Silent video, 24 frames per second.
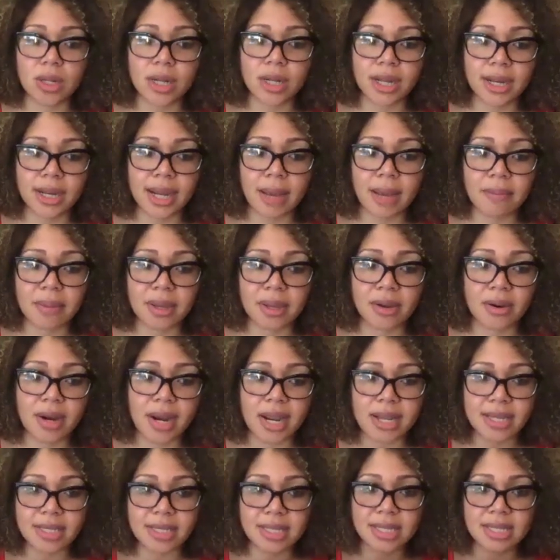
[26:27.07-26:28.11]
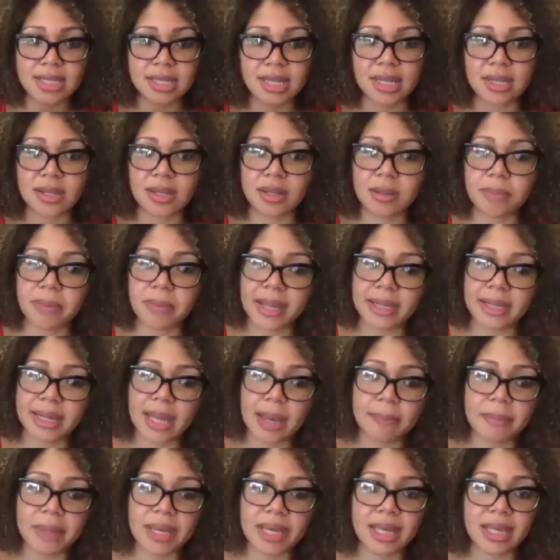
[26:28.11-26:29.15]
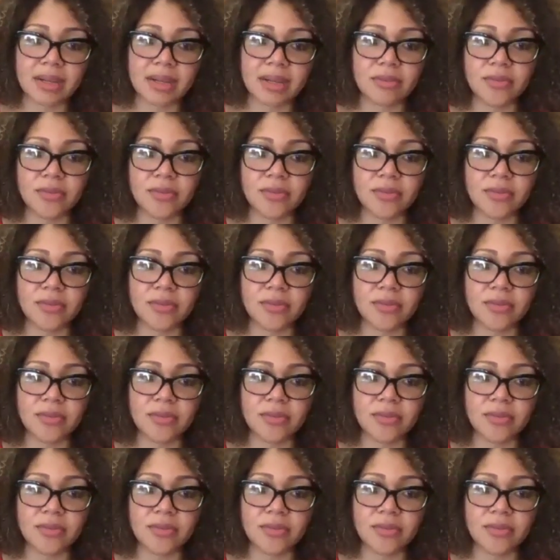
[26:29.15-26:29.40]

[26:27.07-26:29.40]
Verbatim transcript: economic crisis and the pandemic and